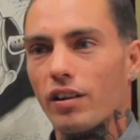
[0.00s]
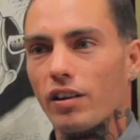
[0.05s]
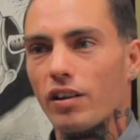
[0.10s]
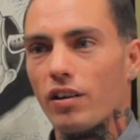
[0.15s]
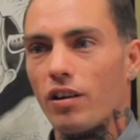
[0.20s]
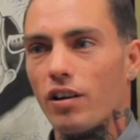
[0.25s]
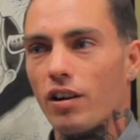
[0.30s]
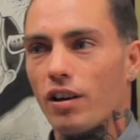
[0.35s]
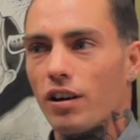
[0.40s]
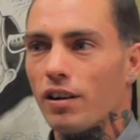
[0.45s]
of the
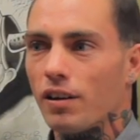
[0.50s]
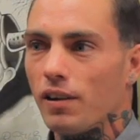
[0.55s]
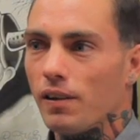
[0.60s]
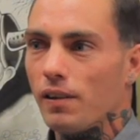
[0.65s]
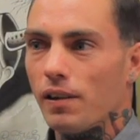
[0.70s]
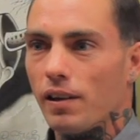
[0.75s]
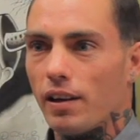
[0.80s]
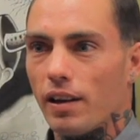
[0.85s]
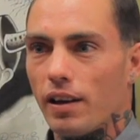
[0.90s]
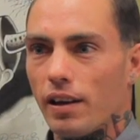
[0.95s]
car,
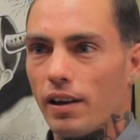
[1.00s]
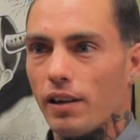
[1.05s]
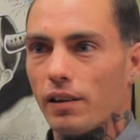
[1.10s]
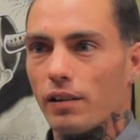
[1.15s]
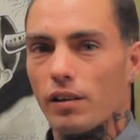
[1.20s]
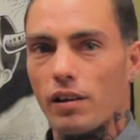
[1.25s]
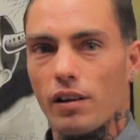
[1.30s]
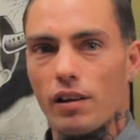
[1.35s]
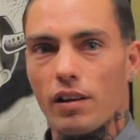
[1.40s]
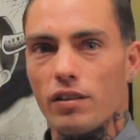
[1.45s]

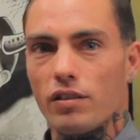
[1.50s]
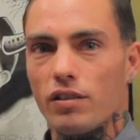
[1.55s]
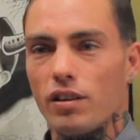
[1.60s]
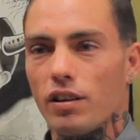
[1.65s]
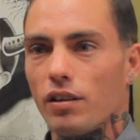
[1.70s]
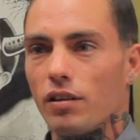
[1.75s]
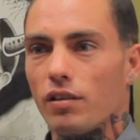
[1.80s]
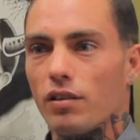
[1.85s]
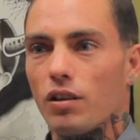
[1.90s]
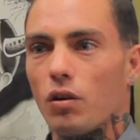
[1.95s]
and
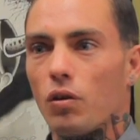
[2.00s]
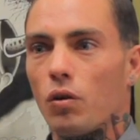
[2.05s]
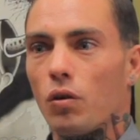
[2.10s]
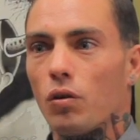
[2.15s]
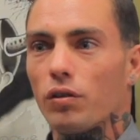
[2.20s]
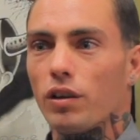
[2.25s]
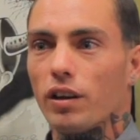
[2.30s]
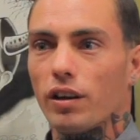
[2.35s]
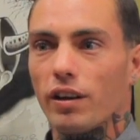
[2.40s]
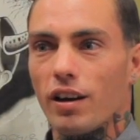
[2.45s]
continued to
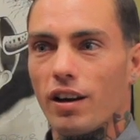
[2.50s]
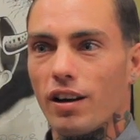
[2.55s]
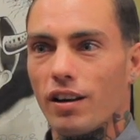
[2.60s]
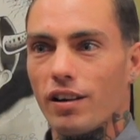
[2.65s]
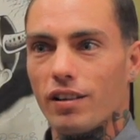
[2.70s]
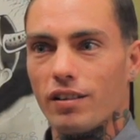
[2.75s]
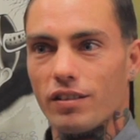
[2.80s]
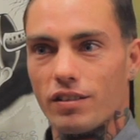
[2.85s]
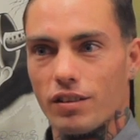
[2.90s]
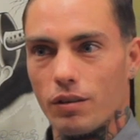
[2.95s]
hold the
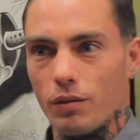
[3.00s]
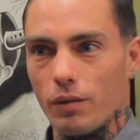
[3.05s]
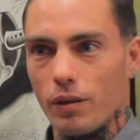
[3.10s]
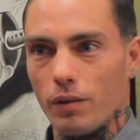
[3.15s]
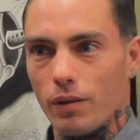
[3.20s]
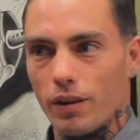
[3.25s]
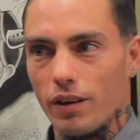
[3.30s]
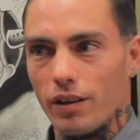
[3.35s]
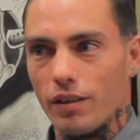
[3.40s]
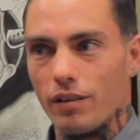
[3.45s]
gun until
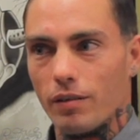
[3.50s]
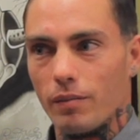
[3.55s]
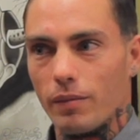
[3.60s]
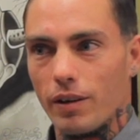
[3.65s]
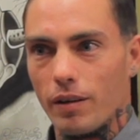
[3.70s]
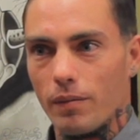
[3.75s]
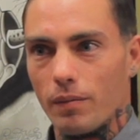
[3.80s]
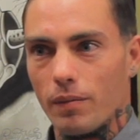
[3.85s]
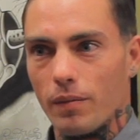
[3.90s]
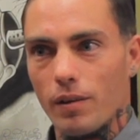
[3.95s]
we went into
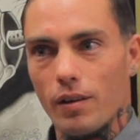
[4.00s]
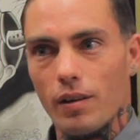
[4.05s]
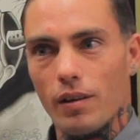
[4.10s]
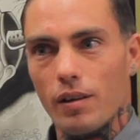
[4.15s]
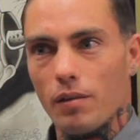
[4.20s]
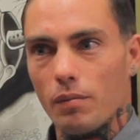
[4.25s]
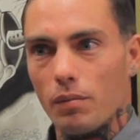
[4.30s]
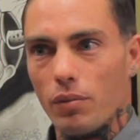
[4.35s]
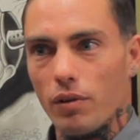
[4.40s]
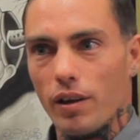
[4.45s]
my
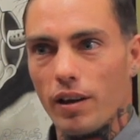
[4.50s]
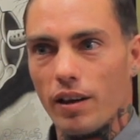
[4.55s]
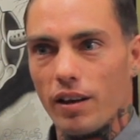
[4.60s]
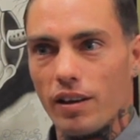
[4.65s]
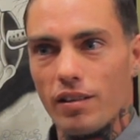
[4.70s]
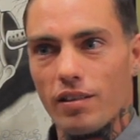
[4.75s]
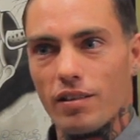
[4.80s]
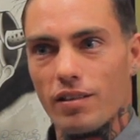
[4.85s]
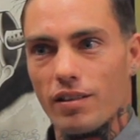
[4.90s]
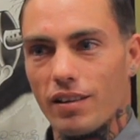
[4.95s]

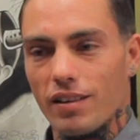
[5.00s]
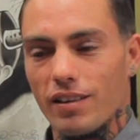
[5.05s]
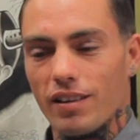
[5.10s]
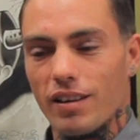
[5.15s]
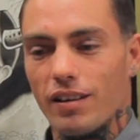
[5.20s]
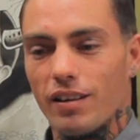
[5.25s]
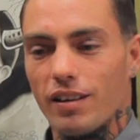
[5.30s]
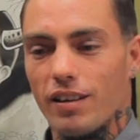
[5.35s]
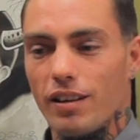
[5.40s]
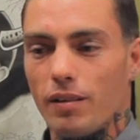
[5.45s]
place. And
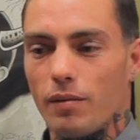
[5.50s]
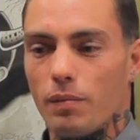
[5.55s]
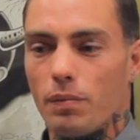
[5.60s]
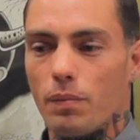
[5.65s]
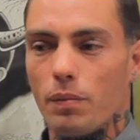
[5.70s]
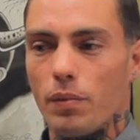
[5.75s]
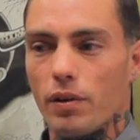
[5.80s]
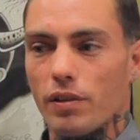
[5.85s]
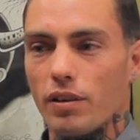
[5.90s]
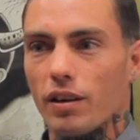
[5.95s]
then he
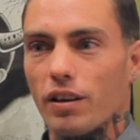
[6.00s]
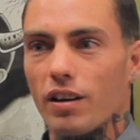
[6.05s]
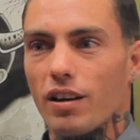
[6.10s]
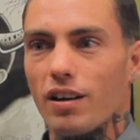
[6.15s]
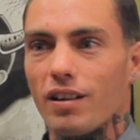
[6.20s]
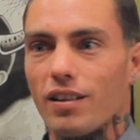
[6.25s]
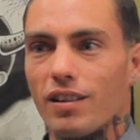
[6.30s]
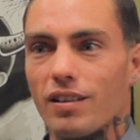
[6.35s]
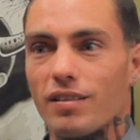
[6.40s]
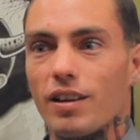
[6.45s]
put the
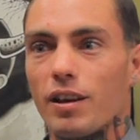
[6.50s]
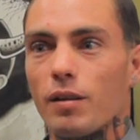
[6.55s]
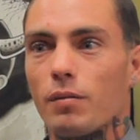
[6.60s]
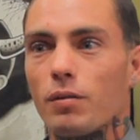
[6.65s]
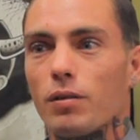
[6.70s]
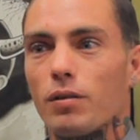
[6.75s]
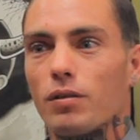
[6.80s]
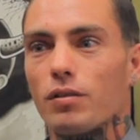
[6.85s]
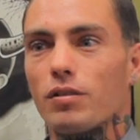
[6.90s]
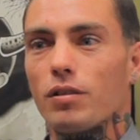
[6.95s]
gun on the
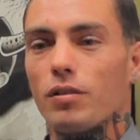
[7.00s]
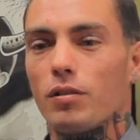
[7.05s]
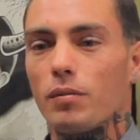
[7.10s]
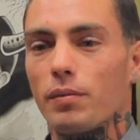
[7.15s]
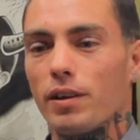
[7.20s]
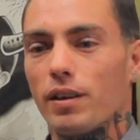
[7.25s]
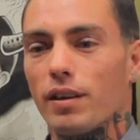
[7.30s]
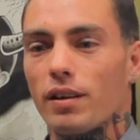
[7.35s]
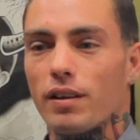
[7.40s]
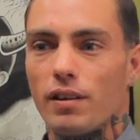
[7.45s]
table and told
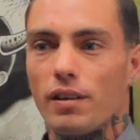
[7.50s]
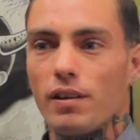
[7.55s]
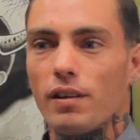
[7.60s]
me,